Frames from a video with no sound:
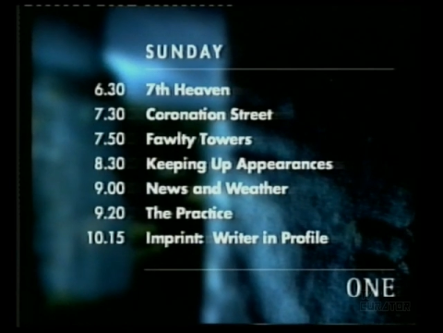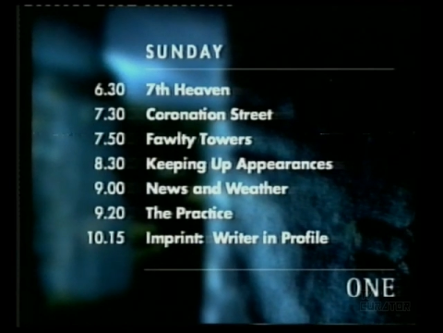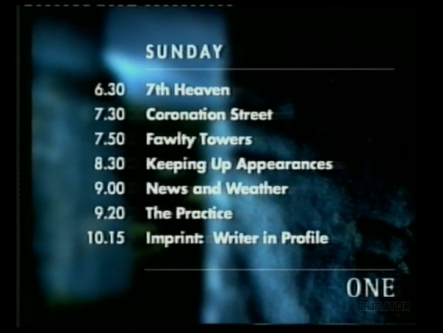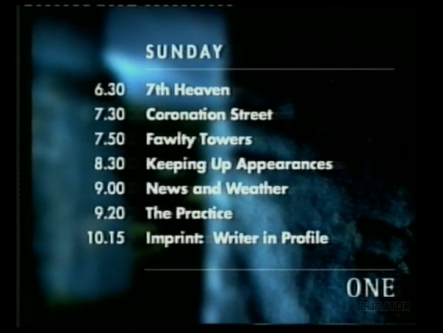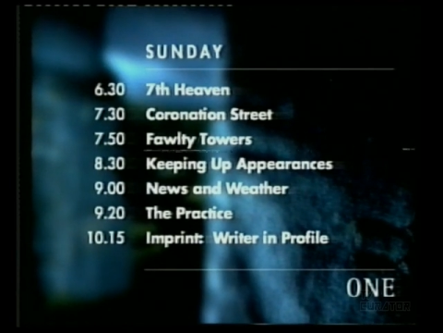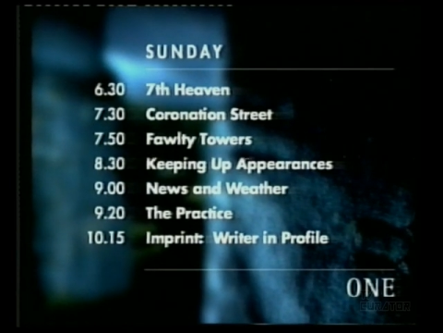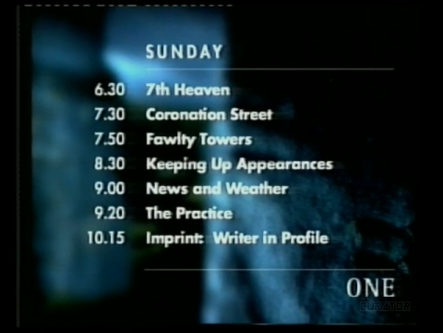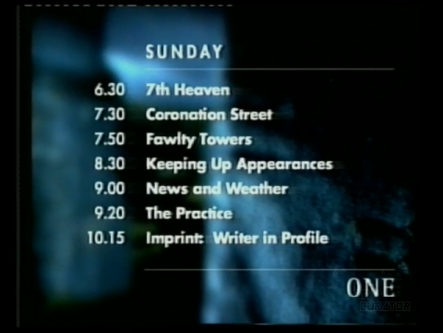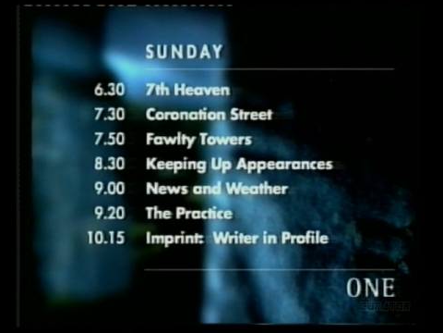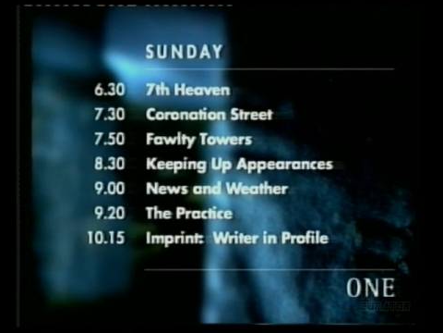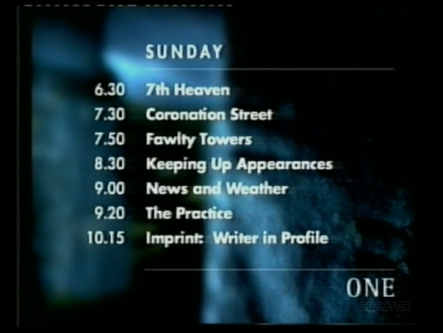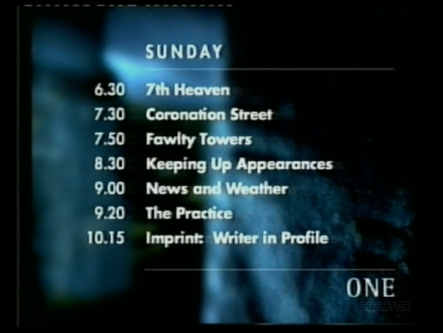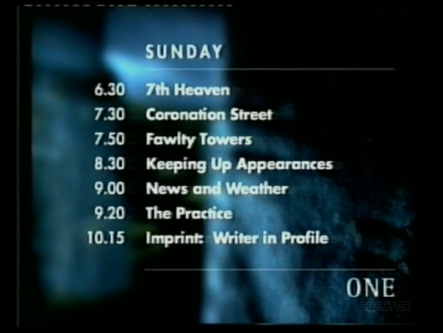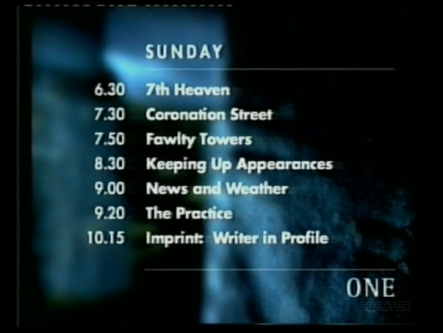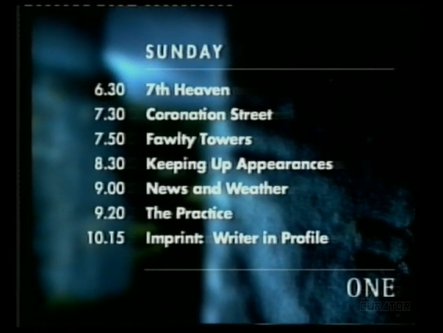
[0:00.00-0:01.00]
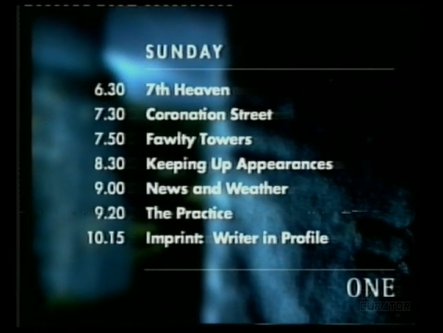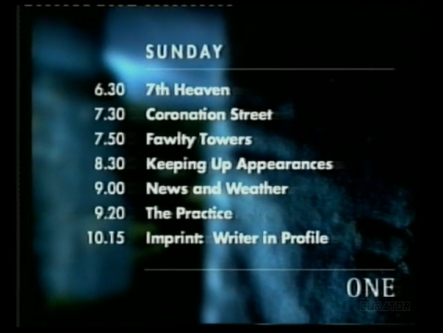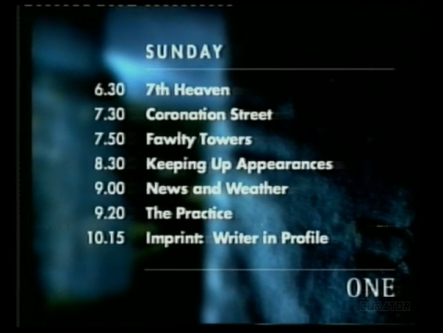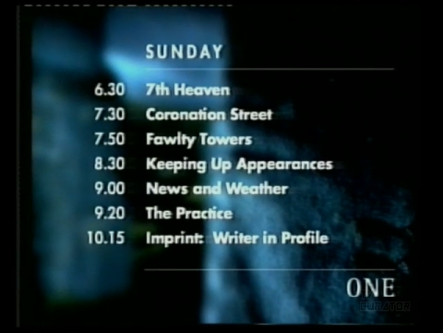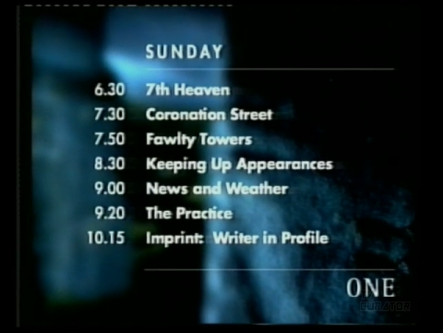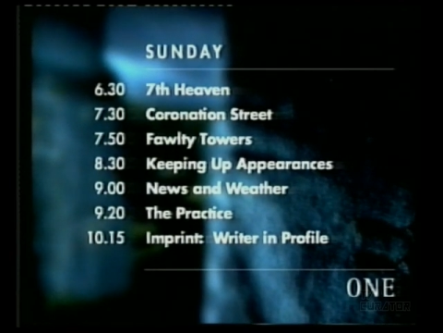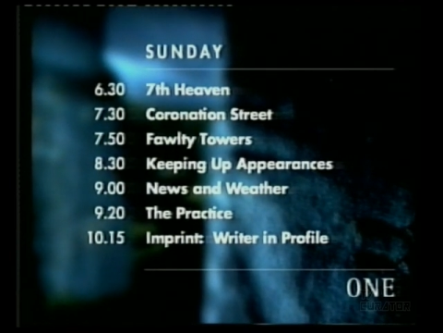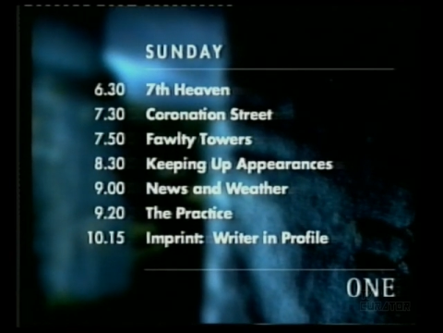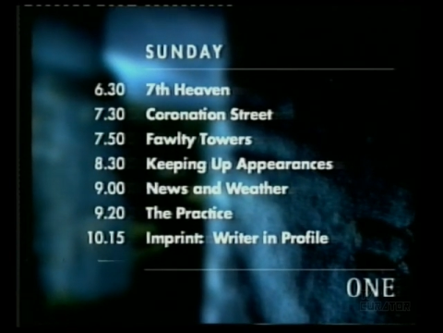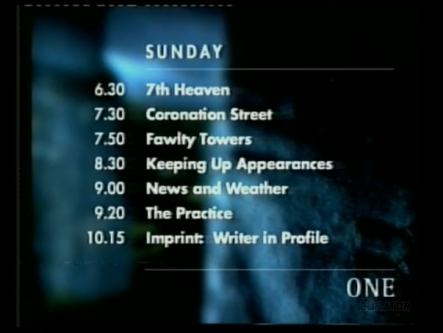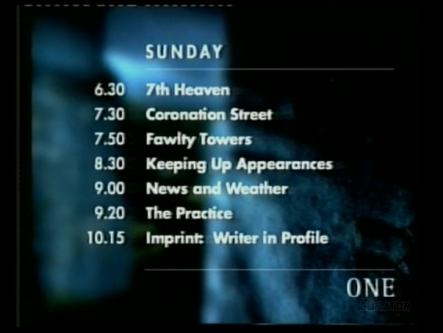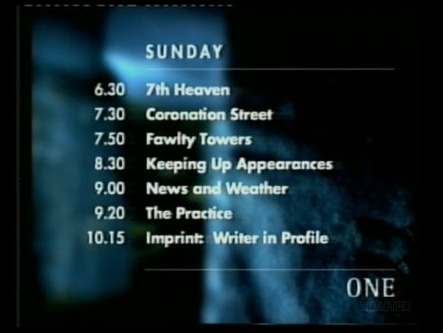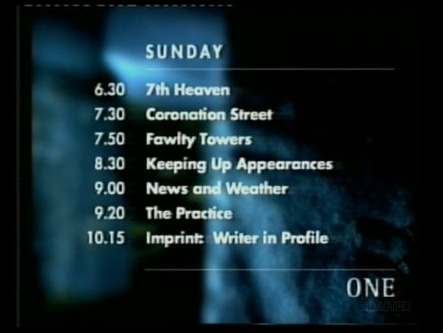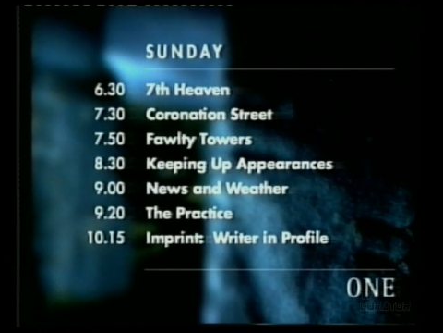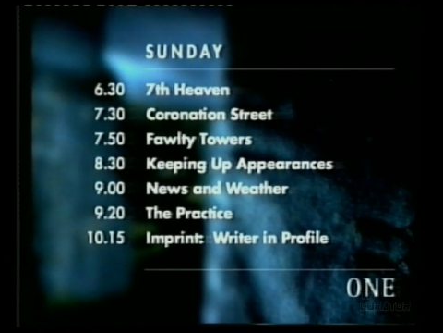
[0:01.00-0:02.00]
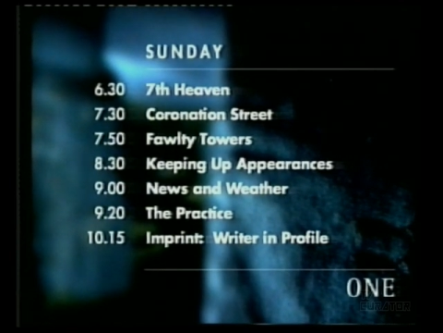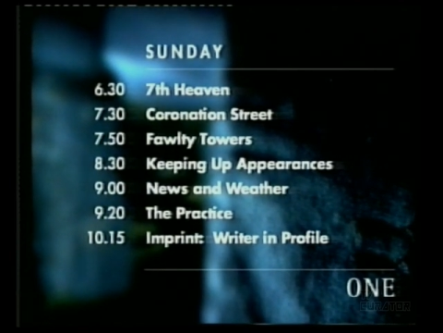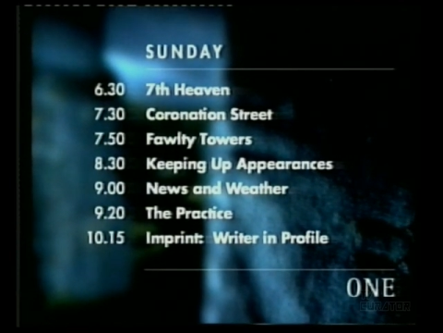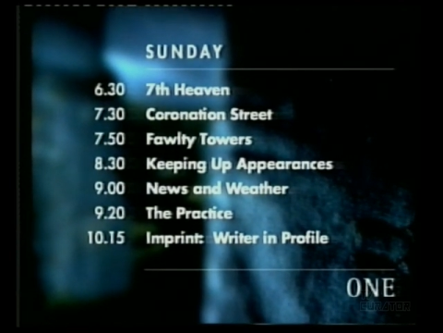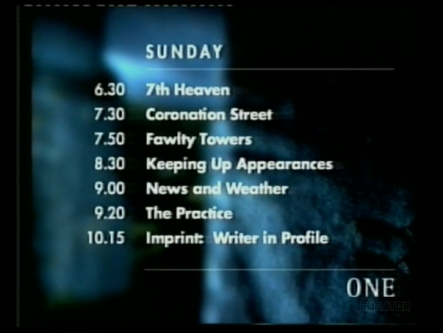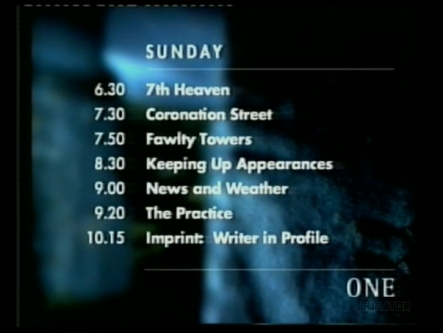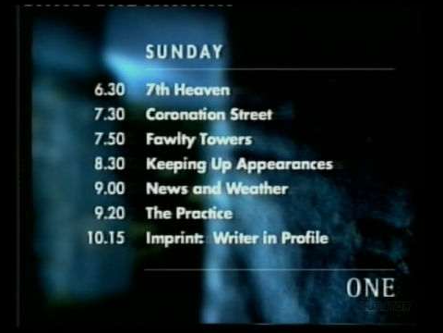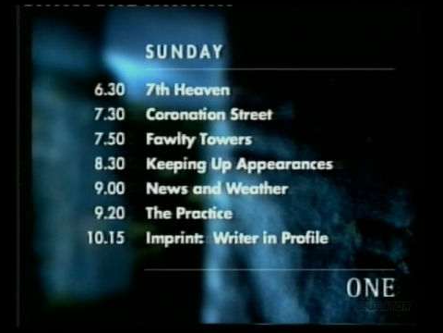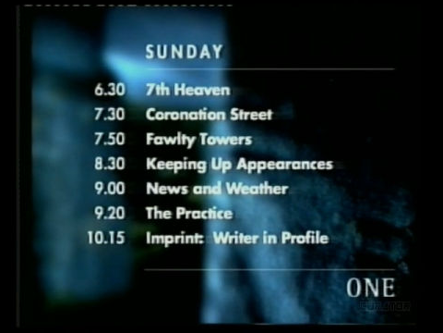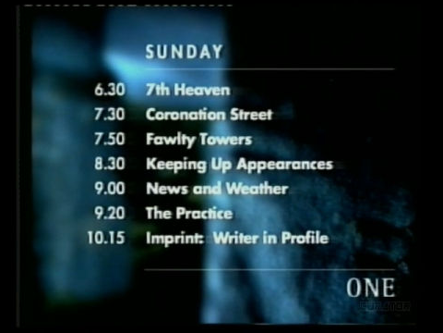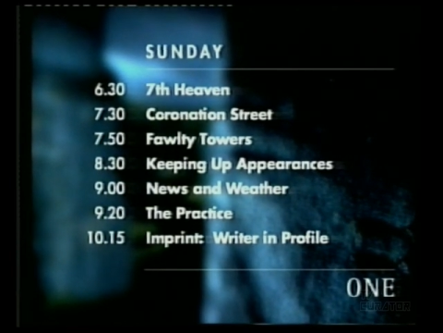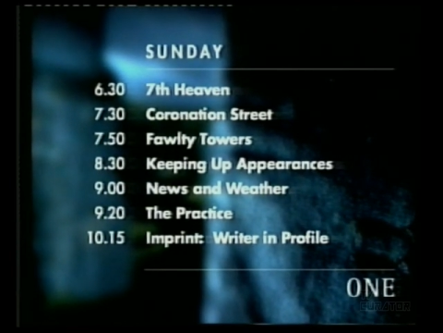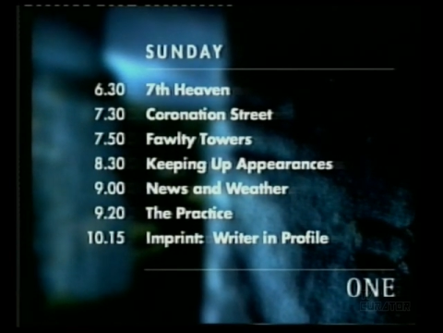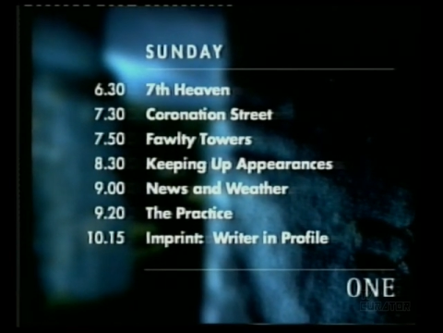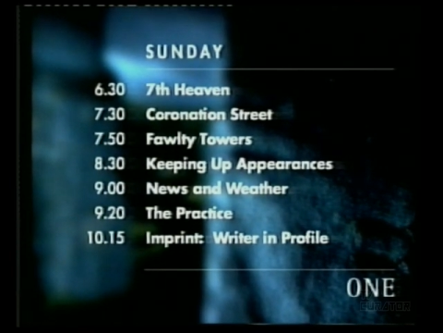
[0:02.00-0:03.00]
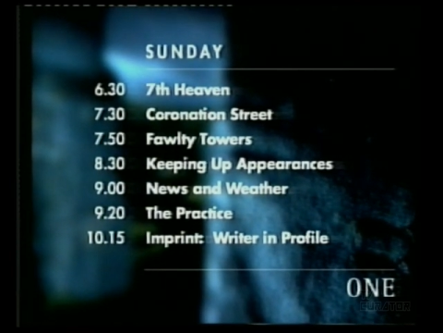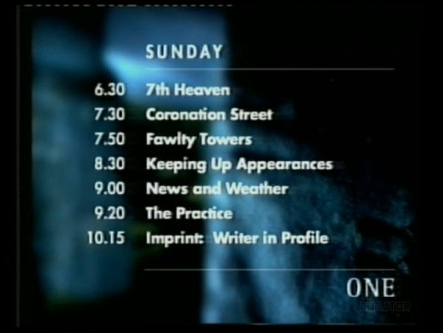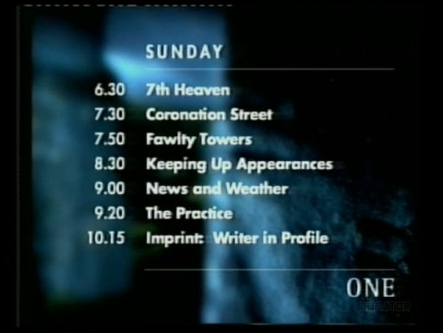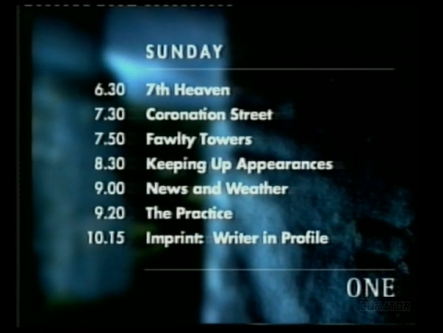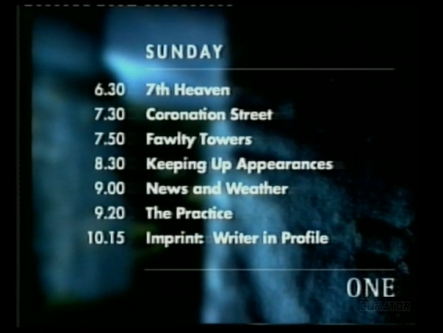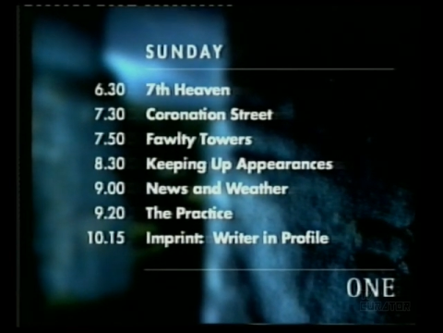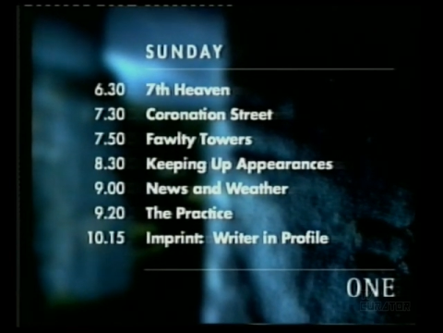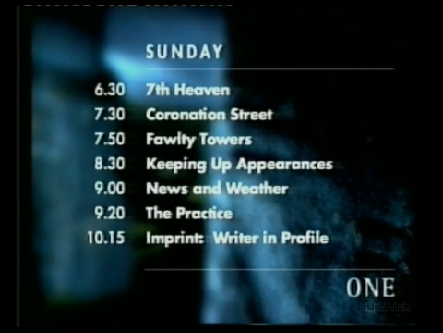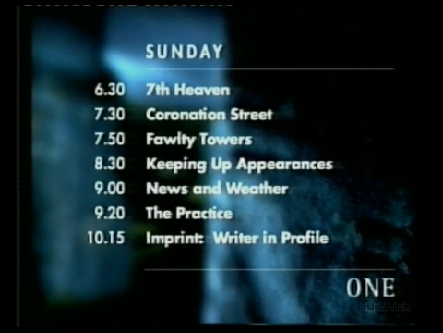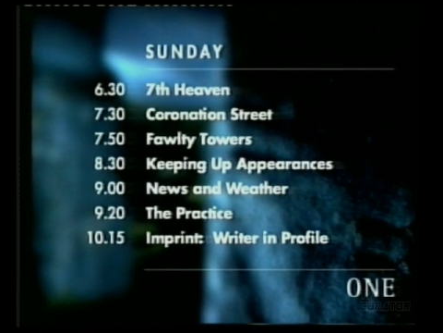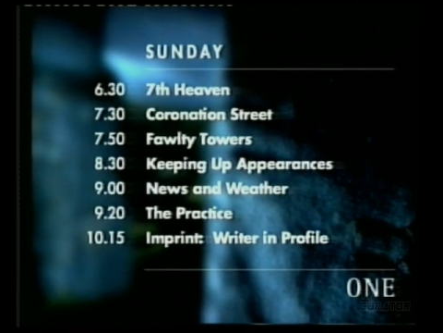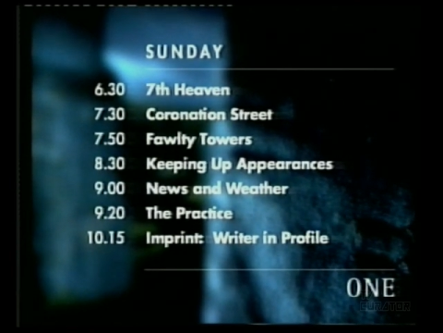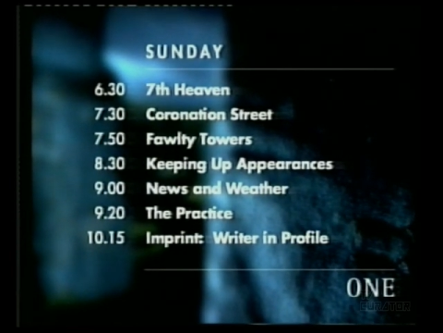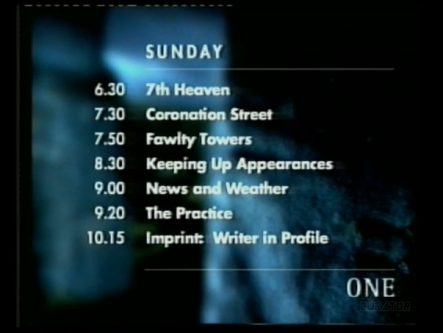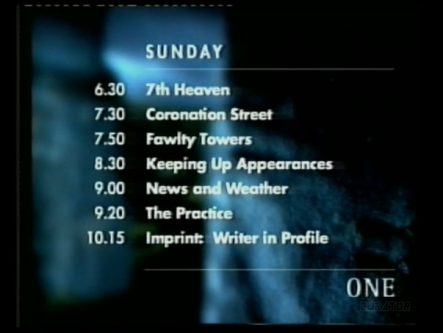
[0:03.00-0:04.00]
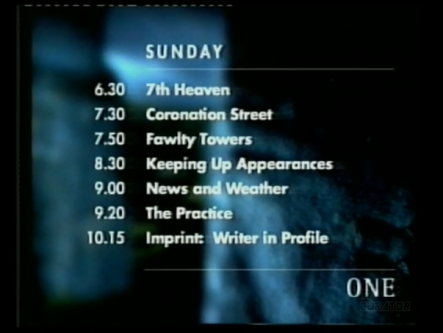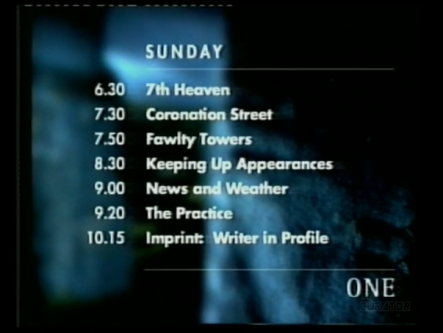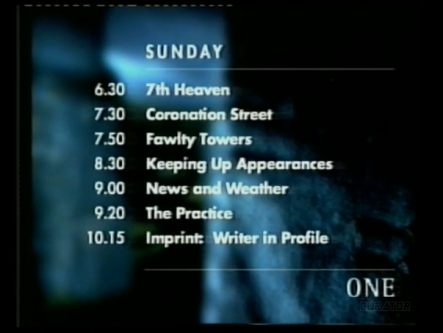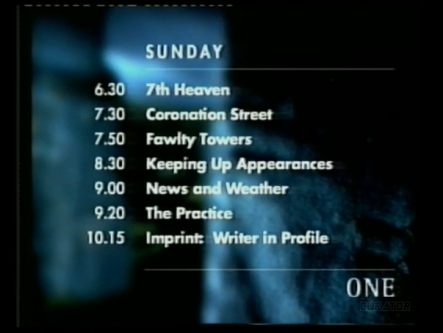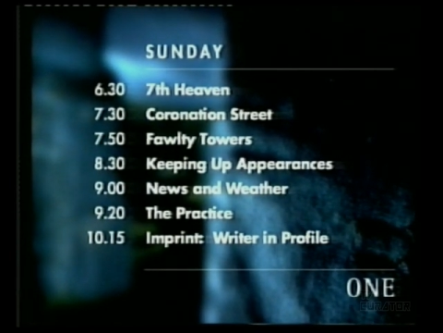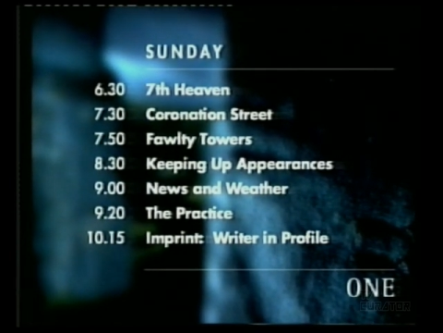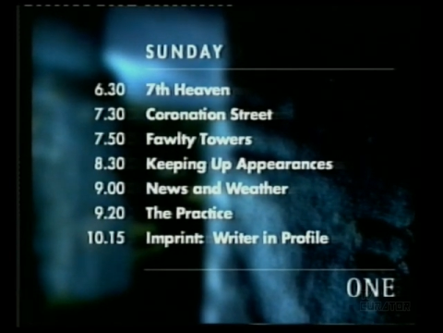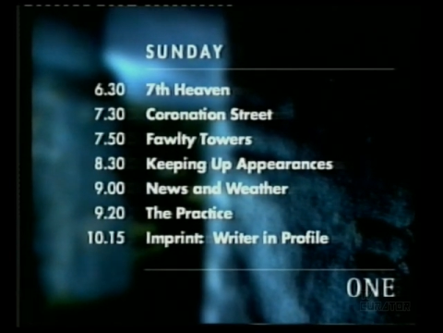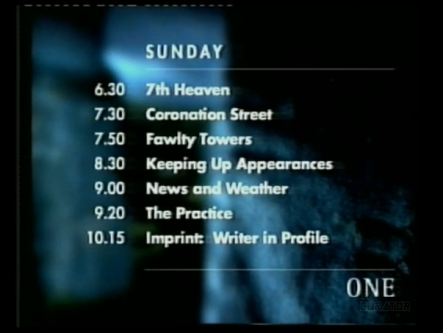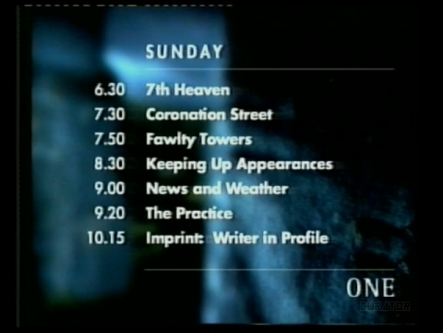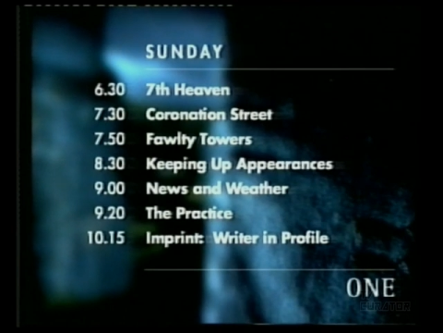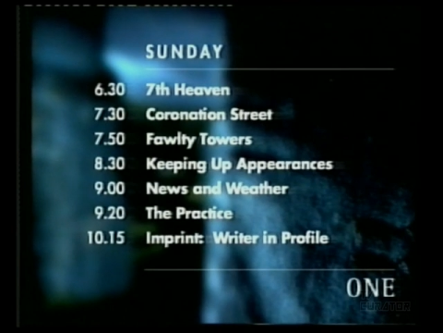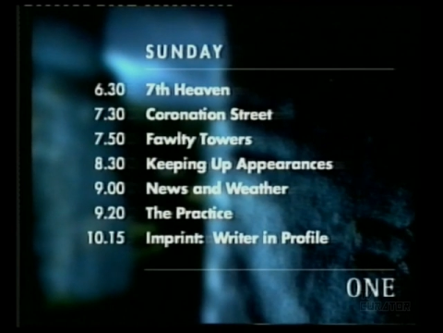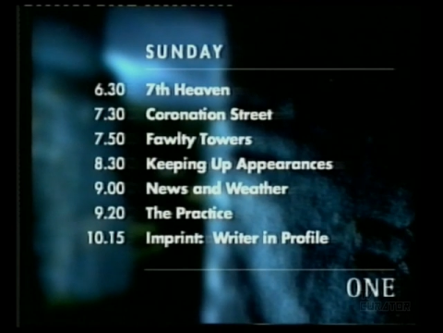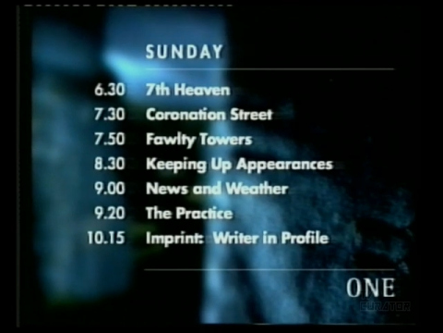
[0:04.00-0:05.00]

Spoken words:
[unreadable: no face in view]